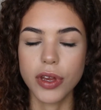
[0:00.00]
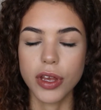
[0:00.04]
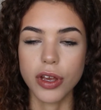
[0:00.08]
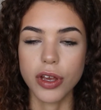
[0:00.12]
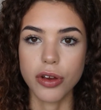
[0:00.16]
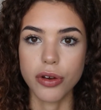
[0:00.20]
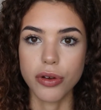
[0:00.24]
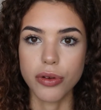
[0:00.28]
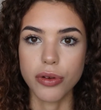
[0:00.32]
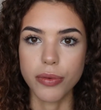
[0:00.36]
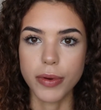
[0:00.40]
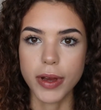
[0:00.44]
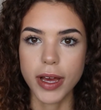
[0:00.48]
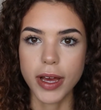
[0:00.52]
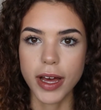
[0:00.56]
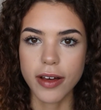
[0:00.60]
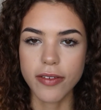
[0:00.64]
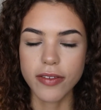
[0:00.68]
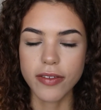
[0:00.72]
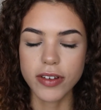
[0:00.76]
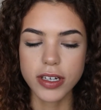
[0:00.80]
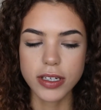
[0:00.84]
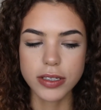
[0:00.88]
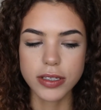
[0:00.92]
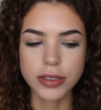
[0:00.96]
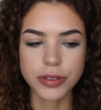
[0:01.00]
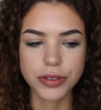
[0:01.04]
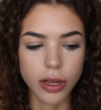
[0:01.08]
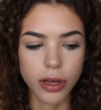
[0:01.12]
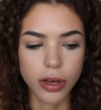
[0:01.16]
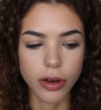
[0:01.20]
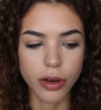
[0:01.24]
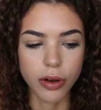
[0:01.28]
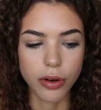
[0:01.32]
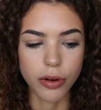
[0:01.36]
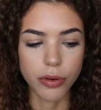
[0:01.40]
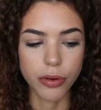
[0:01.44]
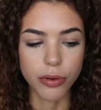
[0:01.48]
good we have it.
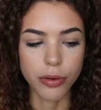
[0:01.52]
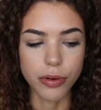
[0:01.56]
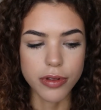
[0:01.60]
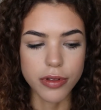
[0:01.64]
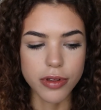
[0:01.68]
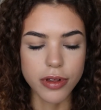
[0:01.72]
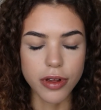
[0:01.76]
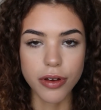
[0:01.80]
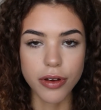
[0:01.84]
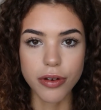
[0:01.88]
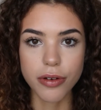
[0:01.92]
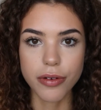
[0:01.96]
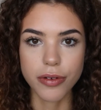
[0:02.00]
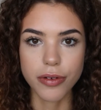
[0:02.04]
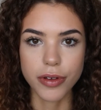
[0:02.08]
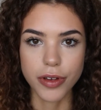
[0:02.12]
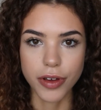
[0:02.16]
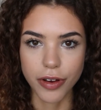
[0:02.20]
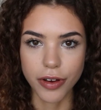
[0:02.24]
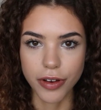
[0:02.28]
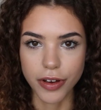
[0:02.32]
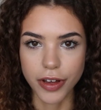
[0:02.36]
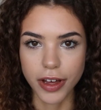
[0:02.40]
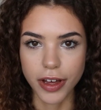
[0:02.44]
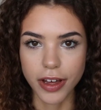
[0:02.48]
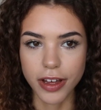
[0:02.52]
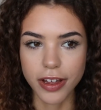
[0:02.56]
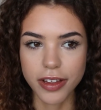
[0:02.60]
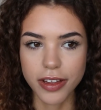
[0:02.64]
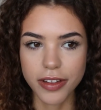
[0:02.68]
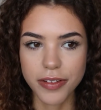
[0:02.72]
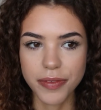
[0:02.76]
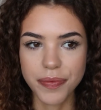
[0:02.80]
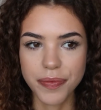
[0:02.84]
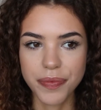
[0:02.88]
Also yoga.